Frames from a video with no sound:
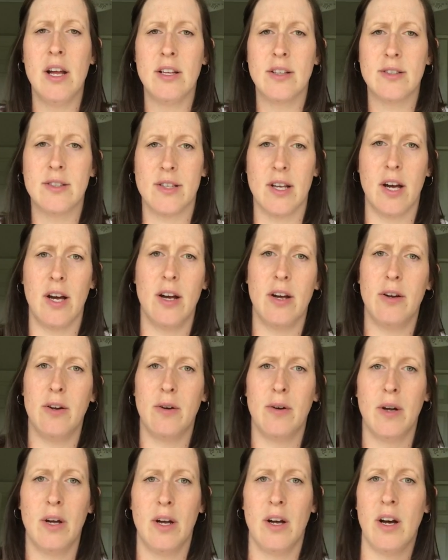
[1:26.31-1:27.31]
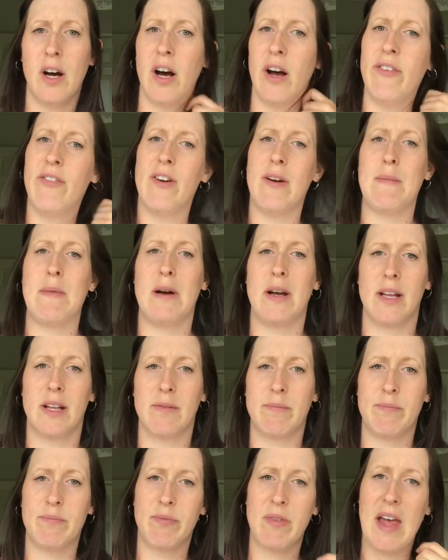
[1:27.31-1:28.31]
So I find my
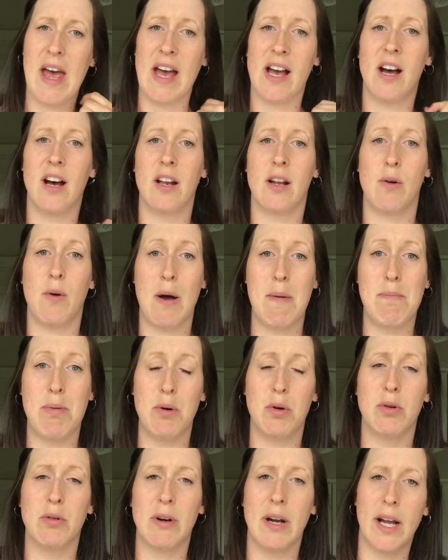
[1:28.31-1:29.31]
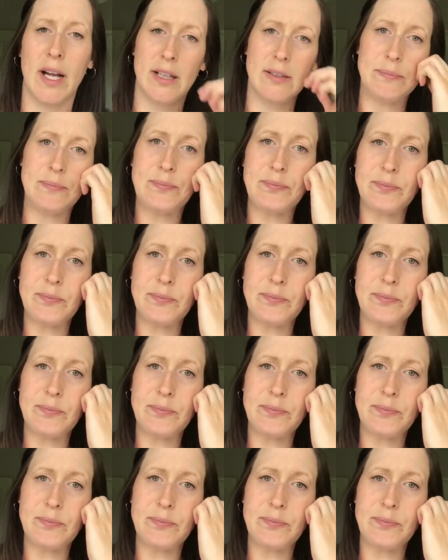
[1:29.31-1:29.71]
hair colour quite boring,